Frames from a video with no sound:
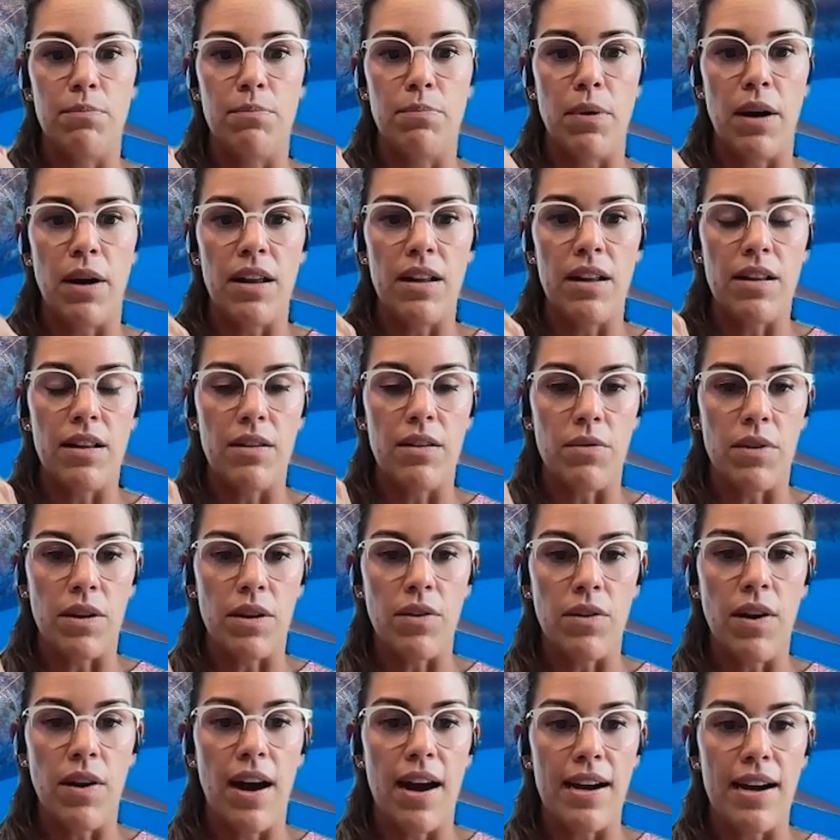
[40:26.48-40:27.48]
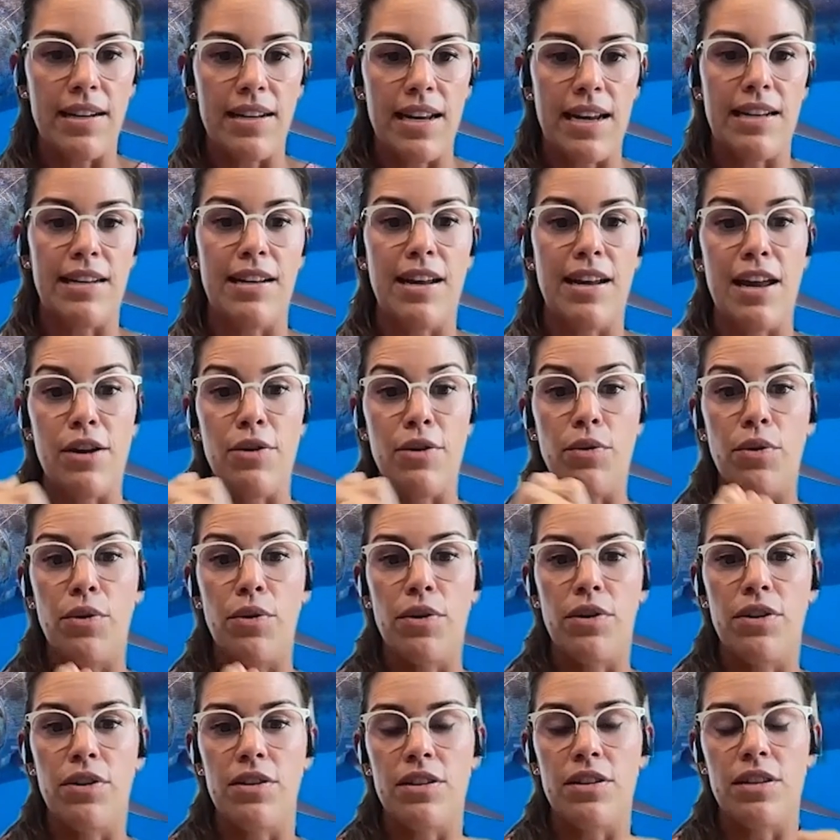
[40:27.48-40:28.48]
but the required data in
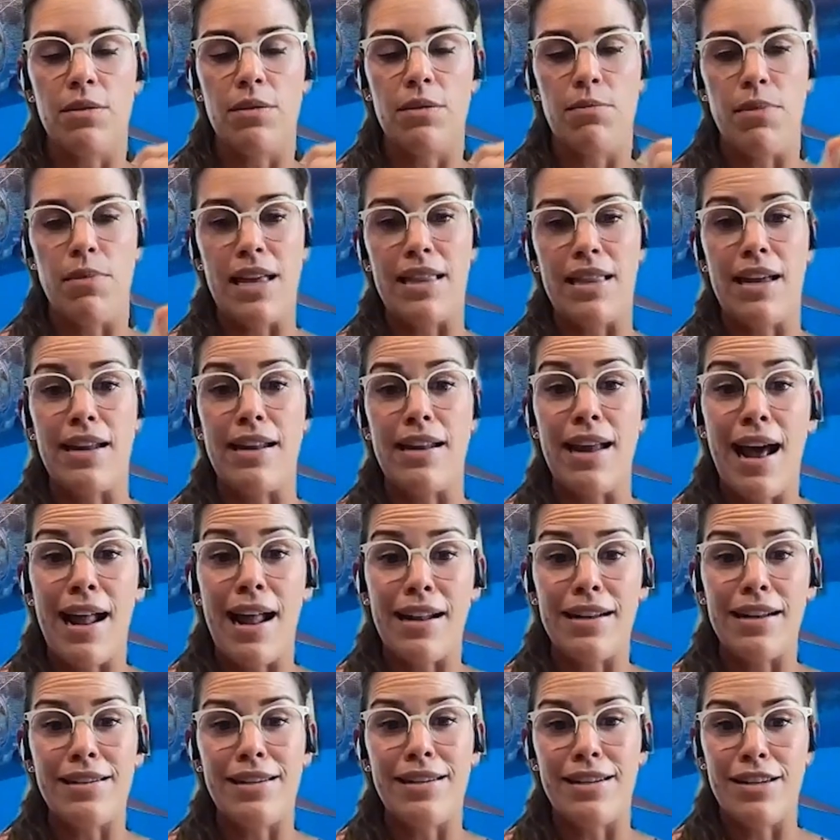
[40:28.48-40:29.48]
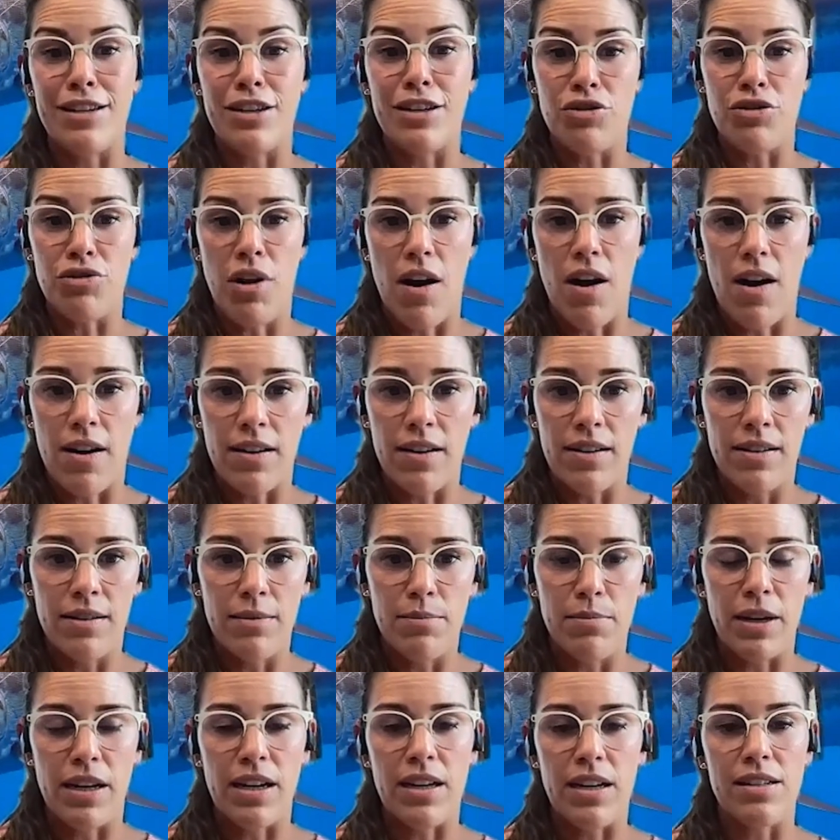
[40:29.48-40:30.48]
order to make the analysis strong
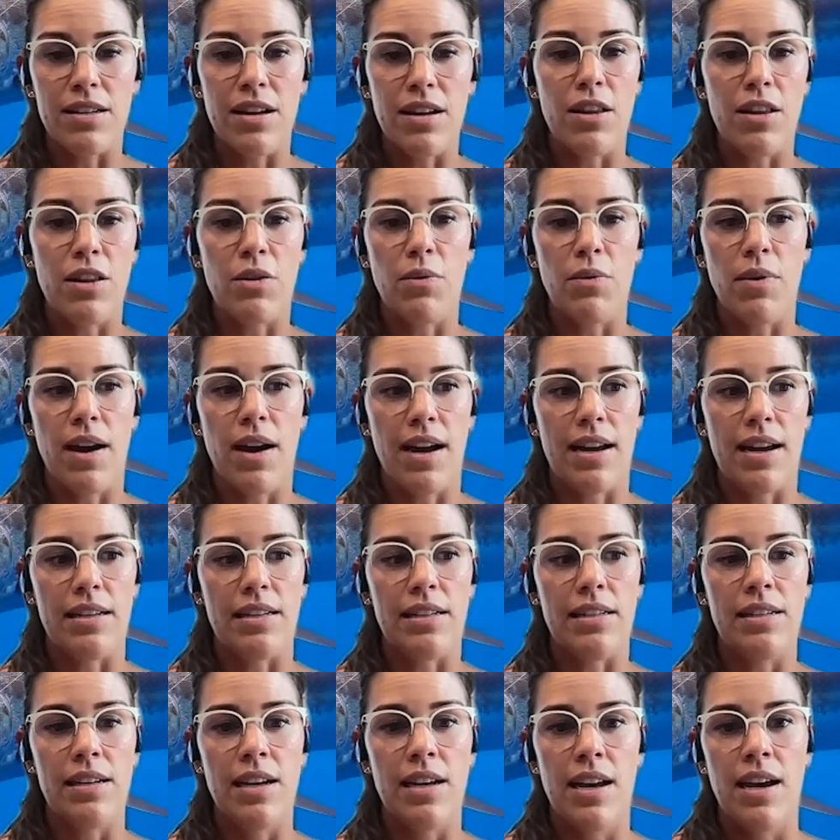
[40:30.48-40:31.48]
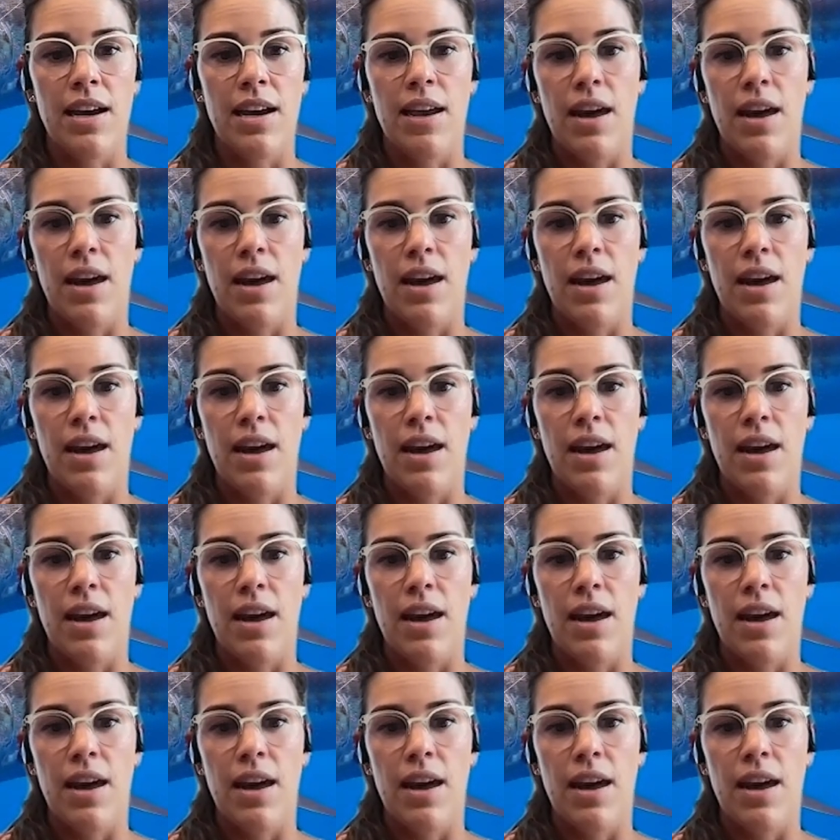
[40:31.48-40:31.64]
because otherwise